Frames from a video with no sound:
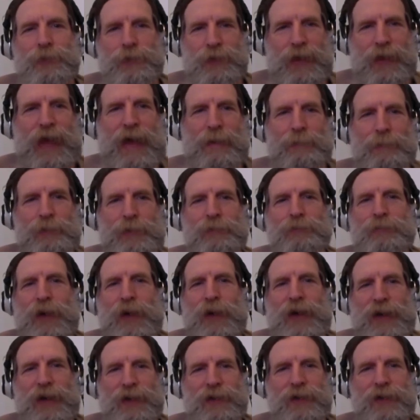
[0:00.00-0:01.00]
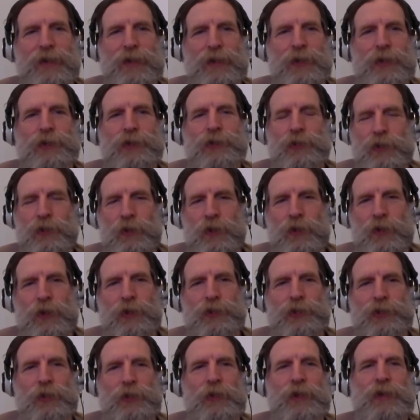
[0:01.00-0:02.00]
happen behind closed
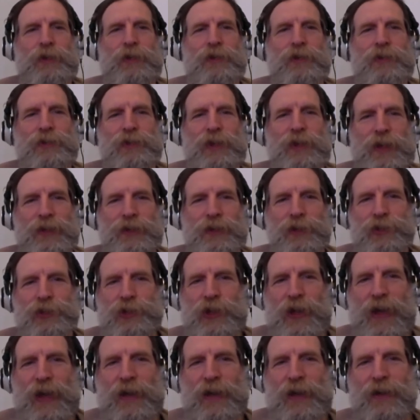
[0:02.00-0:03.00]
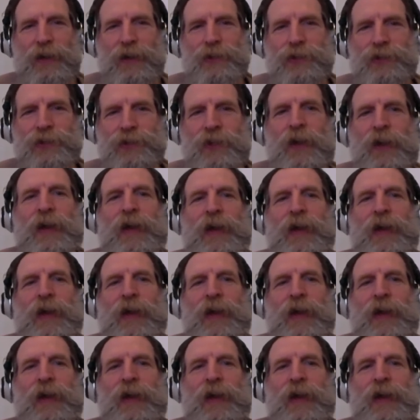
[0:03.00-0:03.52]
doors or in the shadows.